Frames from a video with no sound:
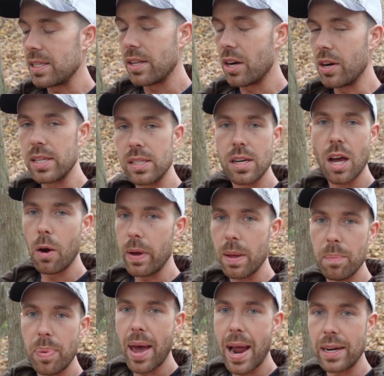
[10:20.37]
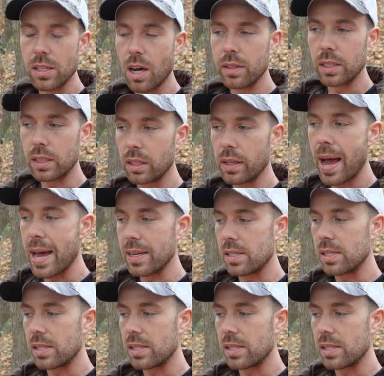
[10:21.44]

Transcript: there is no impact on the glass.